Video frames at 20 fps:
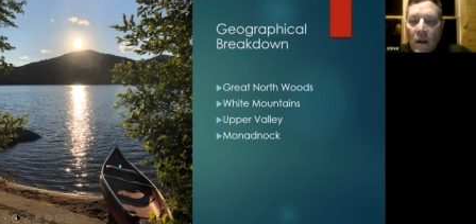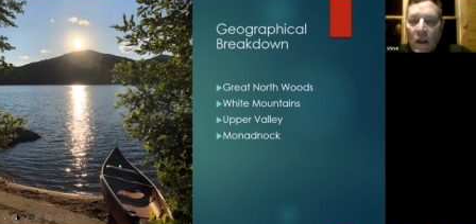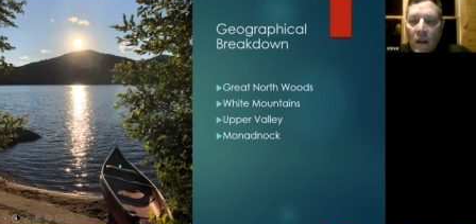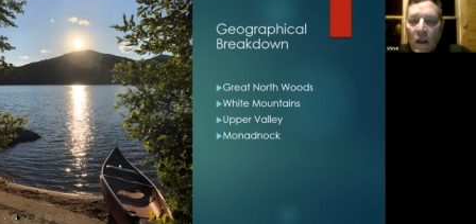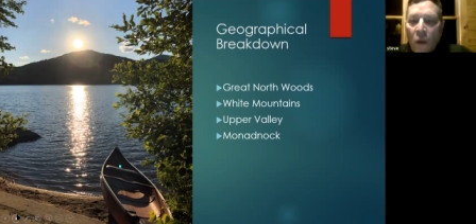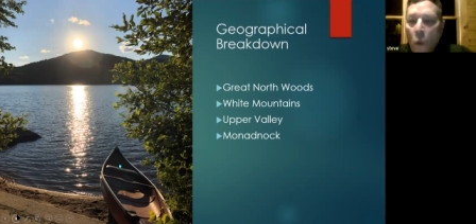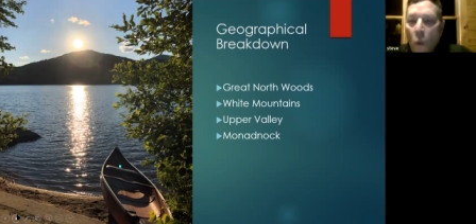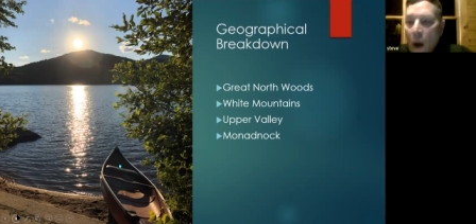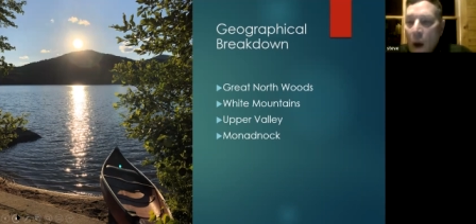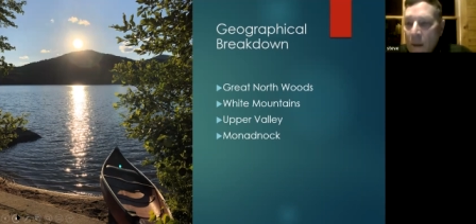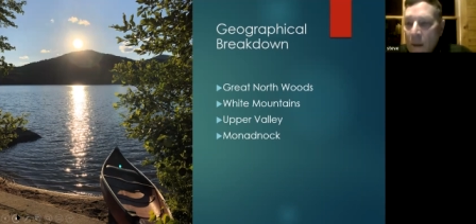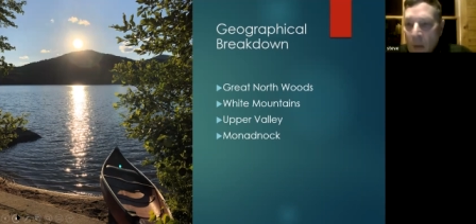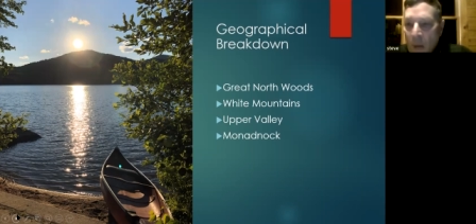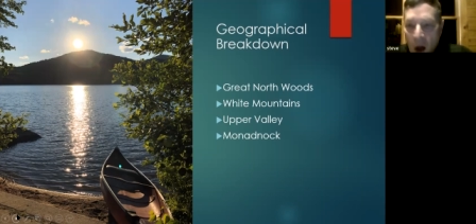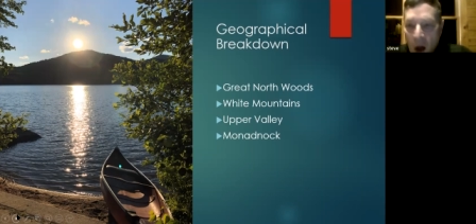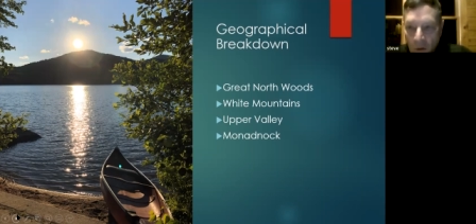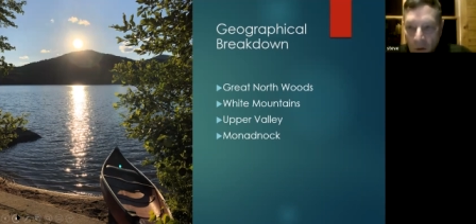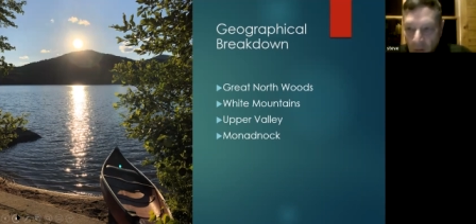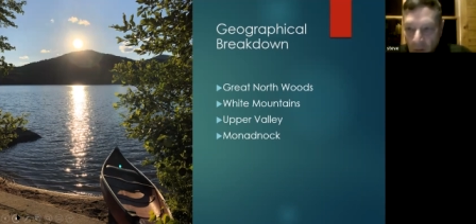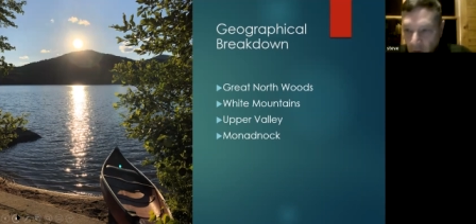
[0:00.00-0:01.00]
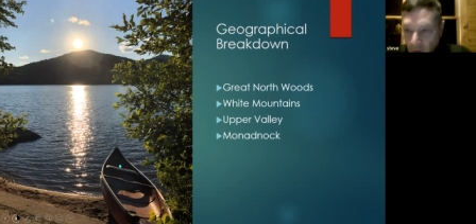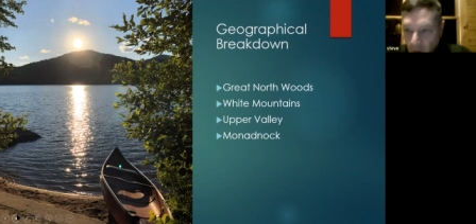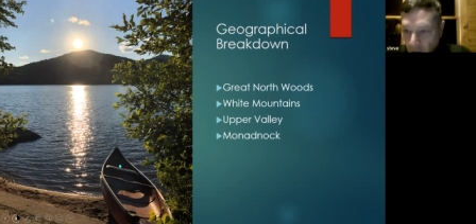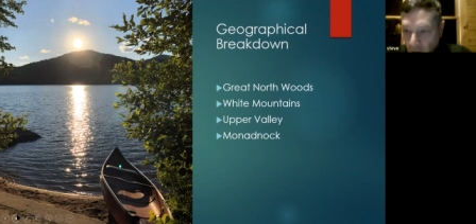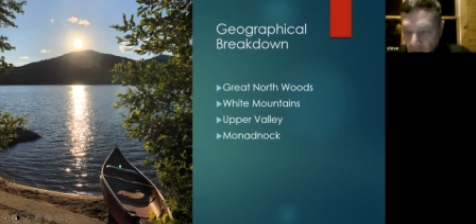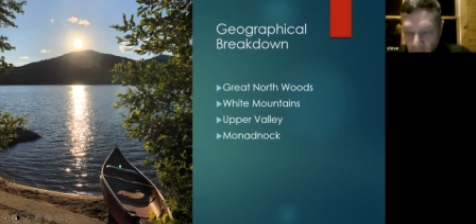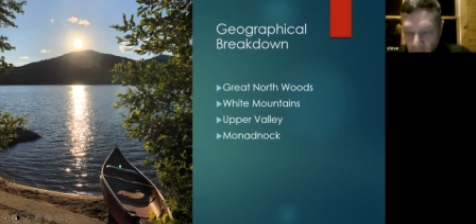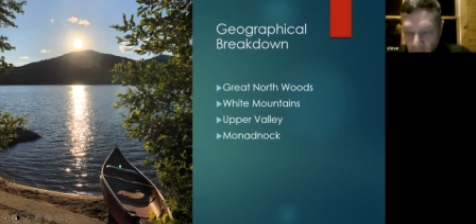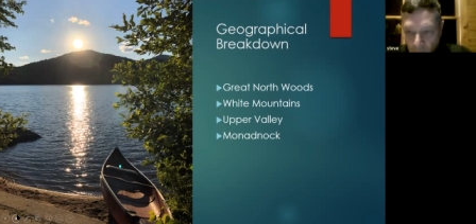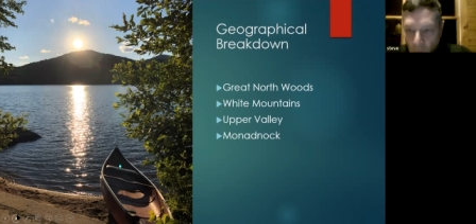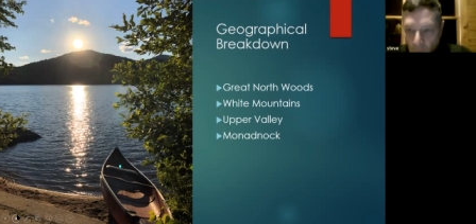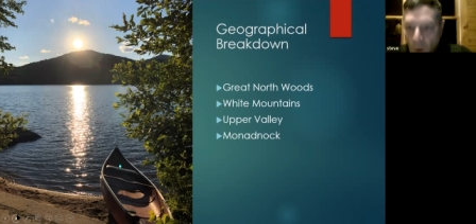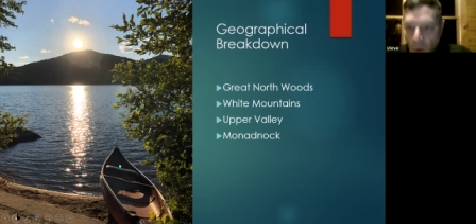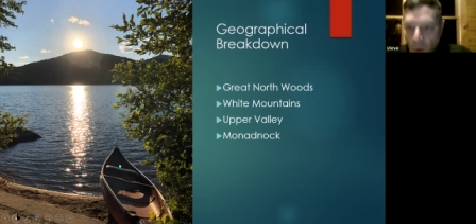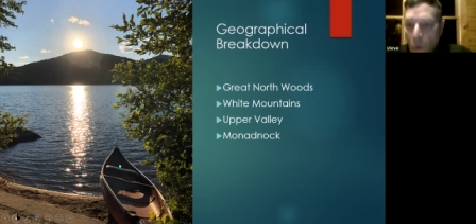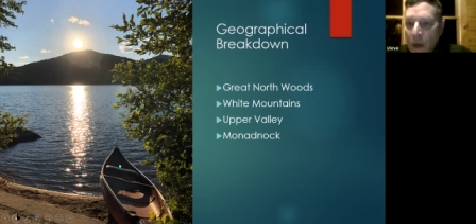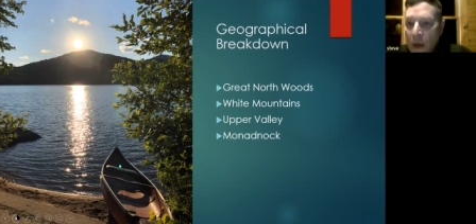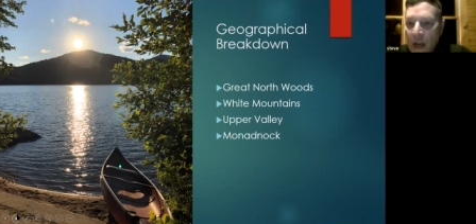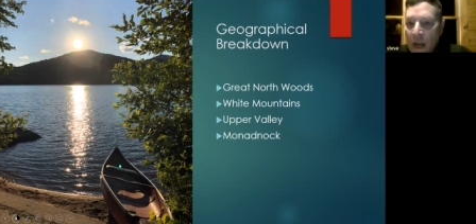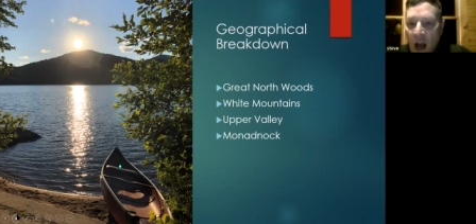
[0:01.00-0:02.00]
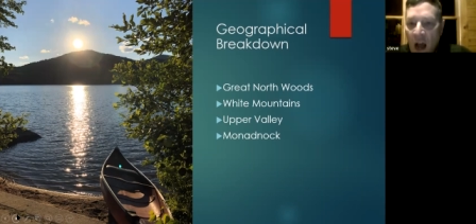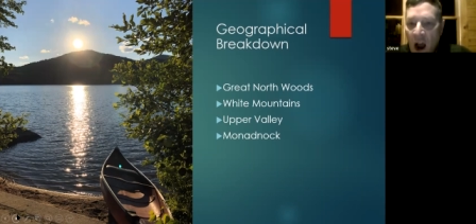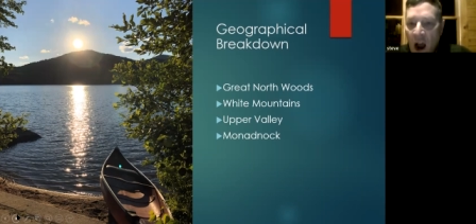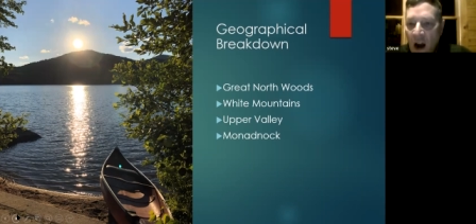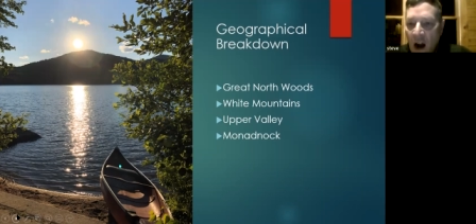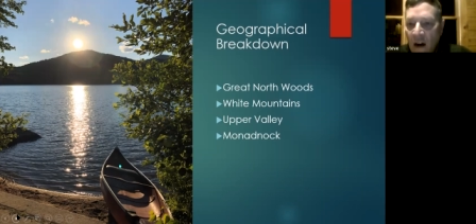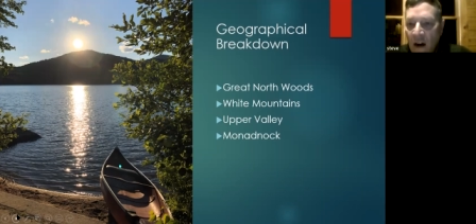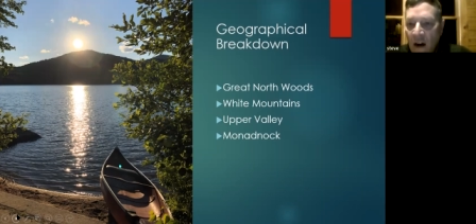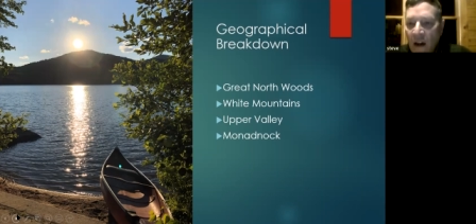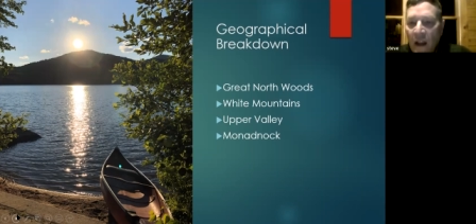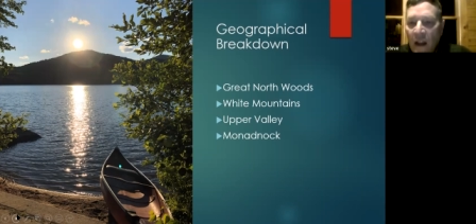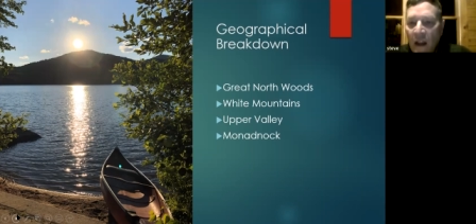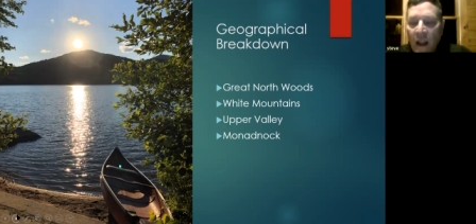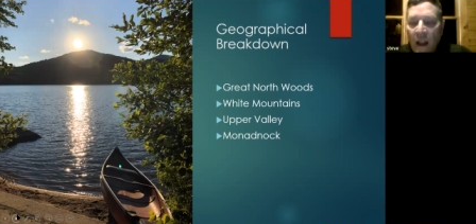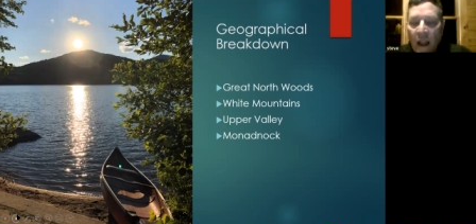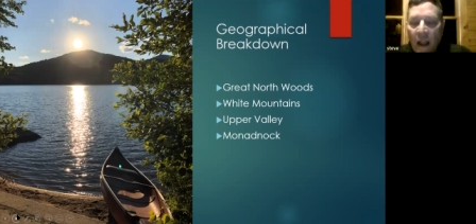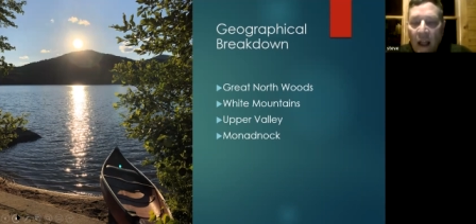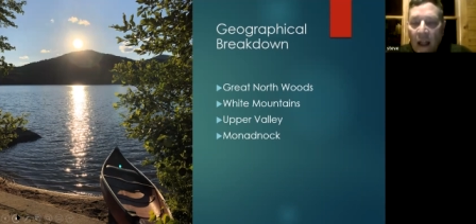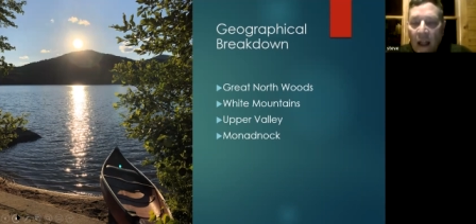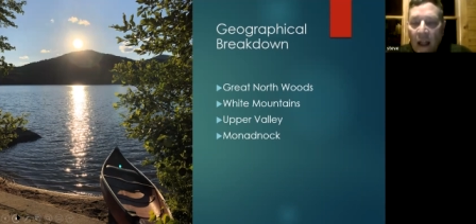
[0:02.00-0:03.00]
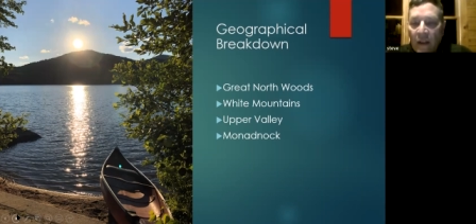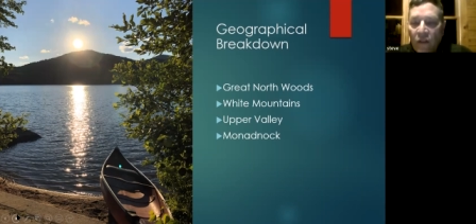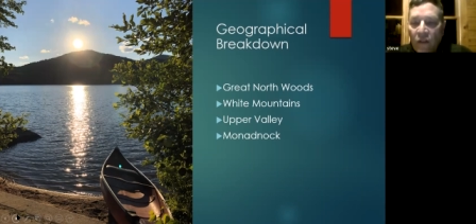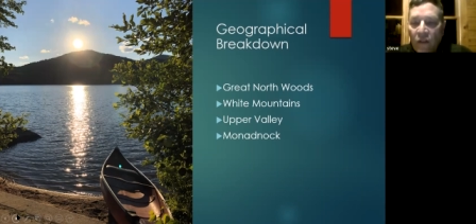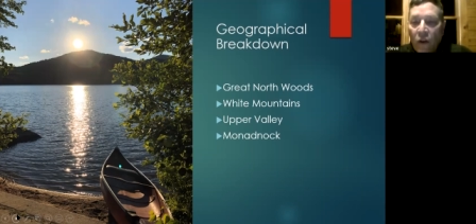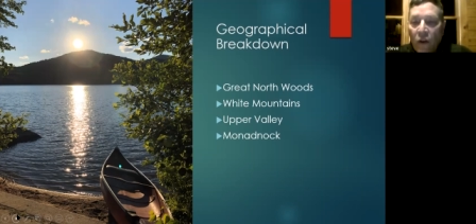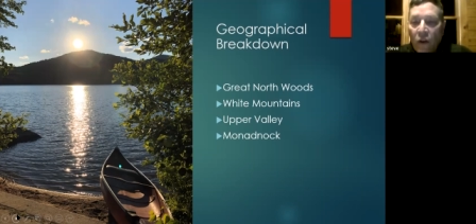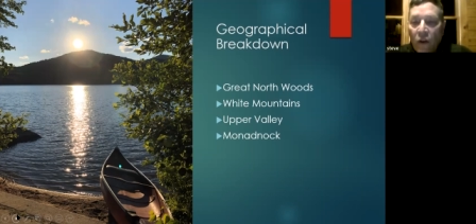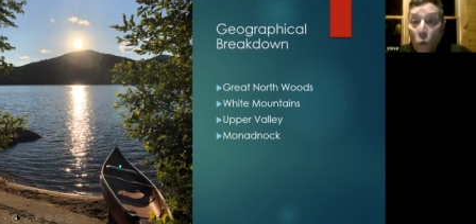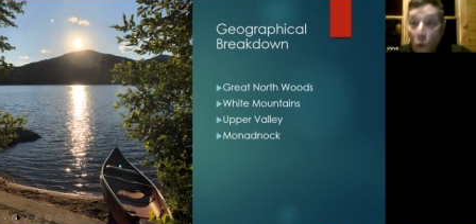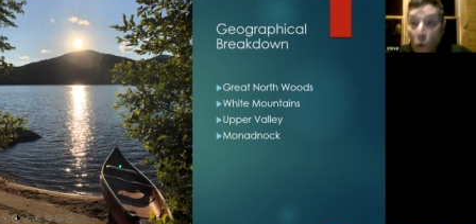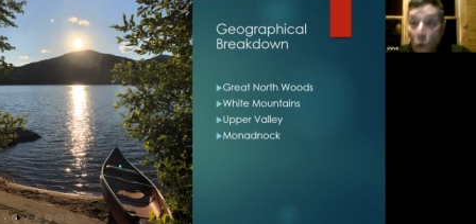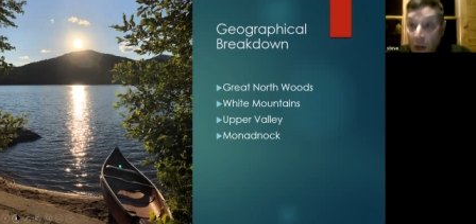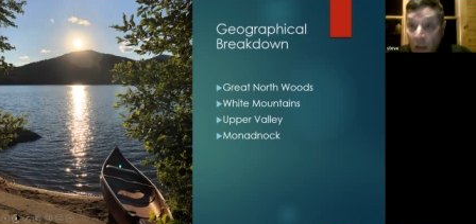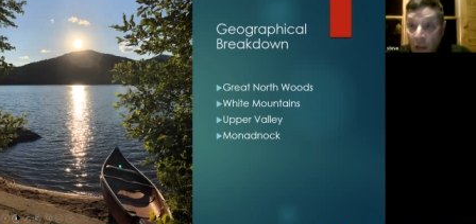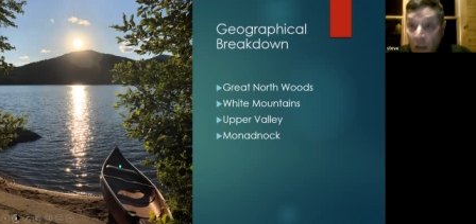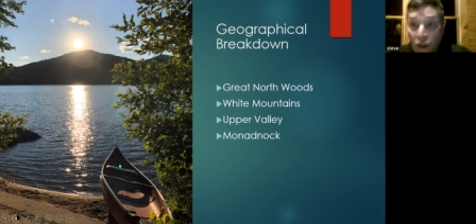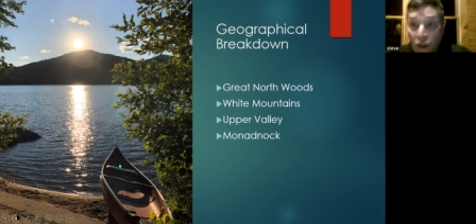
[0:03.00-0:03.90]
the White Mountains, where we are, is a real